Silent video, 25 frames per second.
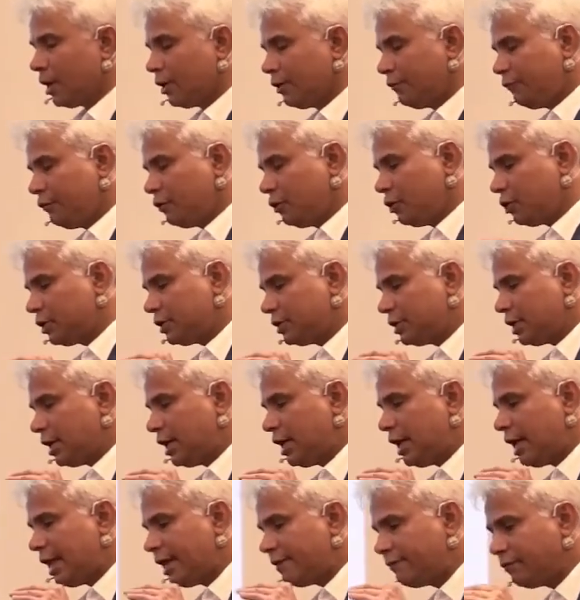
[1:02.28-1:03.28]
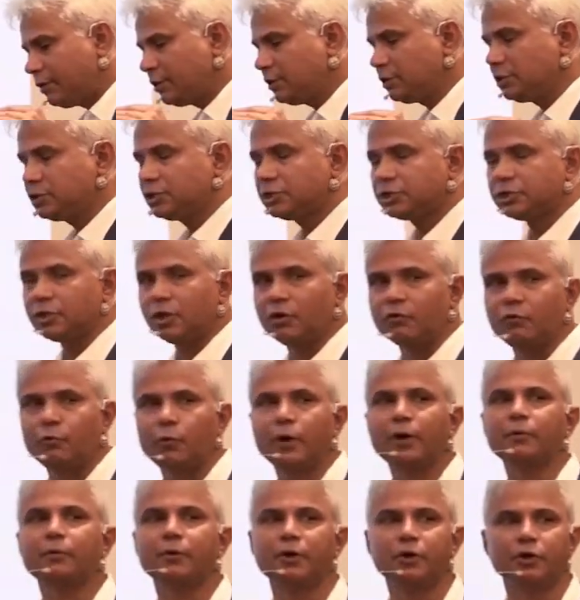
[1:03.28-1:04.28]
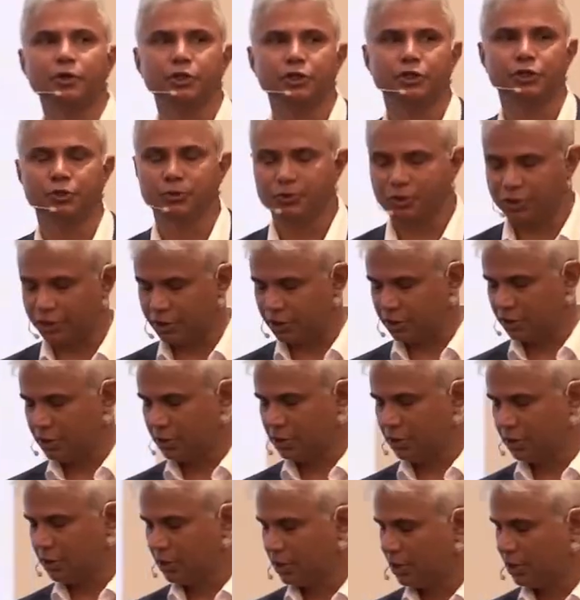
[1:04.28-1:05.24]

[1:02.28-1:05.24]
Now, if you look at the levels of where we're going to use it,